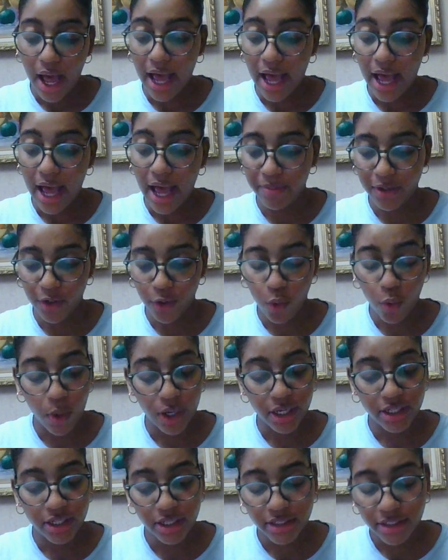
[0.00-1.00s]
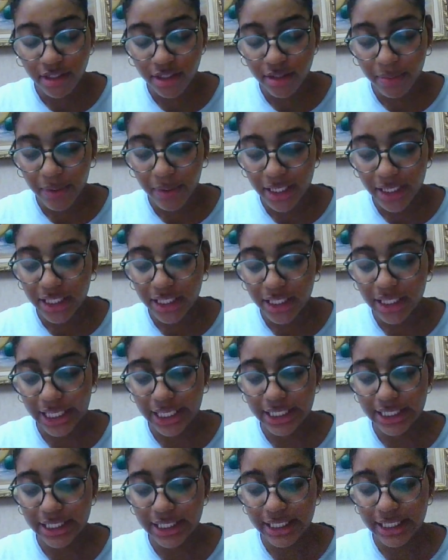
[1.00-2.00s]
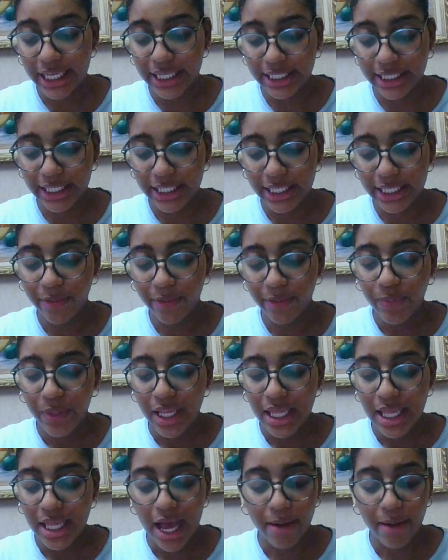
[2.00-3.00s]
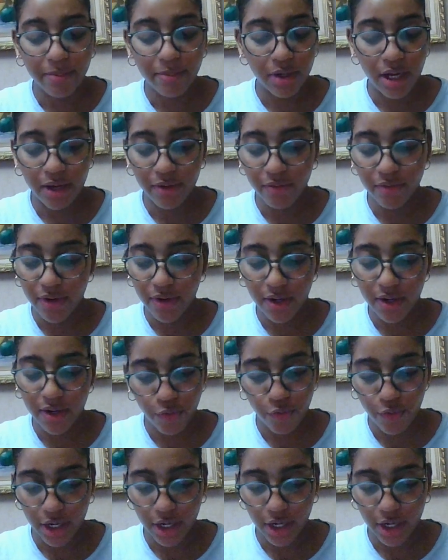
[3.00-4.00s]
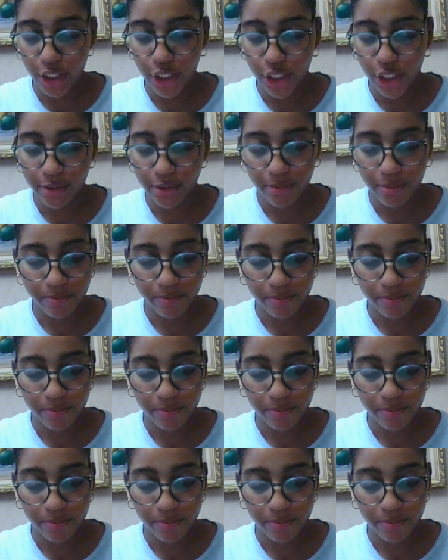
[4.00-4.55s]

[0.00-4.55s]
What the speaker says: I've been quite constipated lately. I'm not very regular.